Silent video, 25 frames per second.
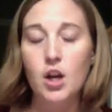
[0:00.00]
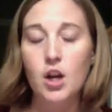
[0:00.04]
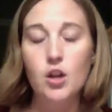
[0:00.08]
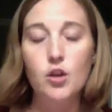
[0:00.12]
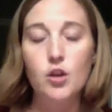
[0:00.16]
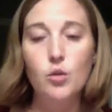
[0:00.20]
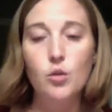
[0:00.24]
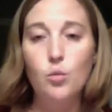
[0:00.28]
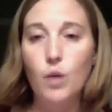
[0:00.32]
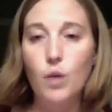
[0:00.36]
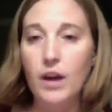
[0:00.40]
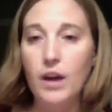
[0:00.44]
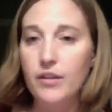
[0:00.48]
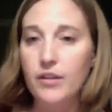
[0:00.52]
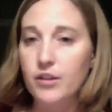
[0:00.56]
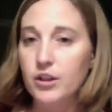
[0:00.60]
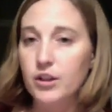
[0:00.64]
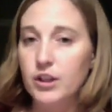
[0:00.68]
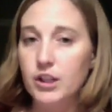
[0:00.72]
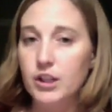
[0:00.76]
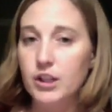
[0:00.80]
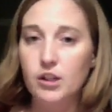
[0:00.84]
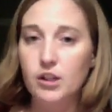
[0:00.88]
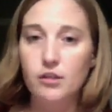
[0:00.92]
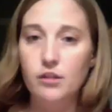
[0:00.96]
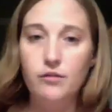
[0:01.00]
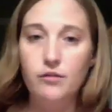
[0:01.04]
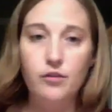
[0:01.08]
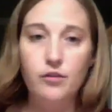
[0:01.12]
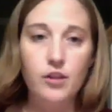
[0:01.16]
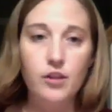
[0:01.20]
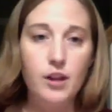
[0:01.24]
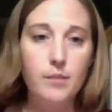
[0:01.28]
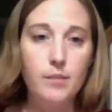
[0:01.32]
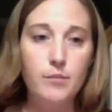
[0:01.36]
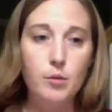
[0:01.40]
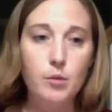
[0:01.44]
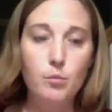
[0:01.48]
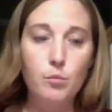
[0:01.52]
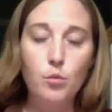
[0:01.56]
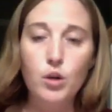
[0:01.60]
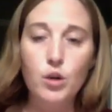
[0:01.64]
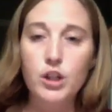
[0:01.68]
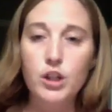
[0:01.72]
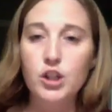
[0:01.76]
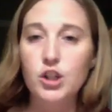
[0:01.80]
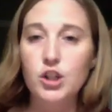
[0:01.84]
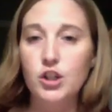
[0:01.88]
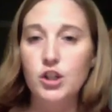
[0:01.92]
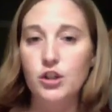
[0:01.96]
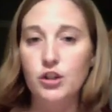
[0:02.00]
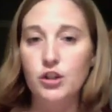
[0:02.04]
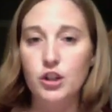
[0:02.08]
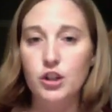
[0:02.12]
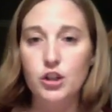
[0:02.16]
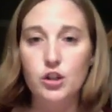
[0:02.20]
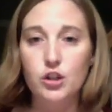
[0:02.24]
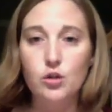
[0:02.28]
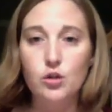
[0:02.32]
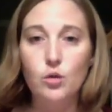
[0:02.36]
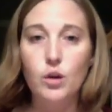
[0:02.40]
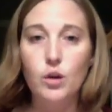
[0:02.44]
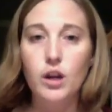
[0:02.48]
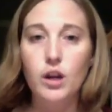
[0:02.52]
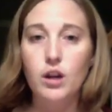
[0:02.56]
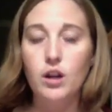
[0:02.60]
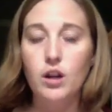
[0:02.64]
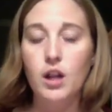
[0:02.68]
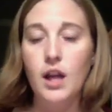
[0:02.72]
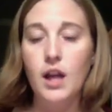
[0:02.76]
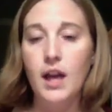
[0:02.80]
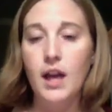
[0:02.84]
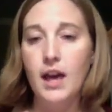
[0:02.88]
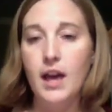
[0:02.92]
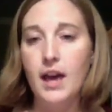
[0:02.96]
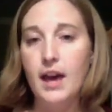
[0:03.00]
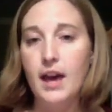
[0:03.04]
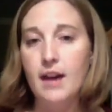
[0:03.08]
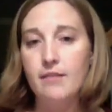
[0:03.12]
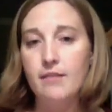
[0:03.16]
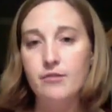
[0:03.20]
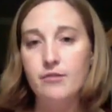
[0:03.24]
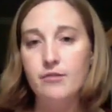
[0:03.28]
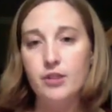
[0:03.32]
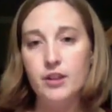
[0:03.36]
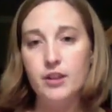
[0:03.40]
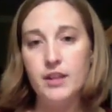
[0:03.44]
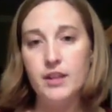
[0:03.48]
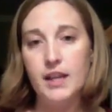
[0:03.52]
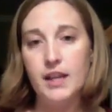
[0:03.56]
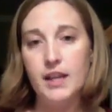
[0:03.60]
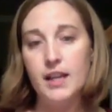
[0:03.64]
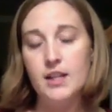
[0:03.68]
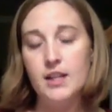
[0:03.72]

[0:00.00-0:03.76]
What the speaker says: The weather is good for them, the moisture, the soil, everything.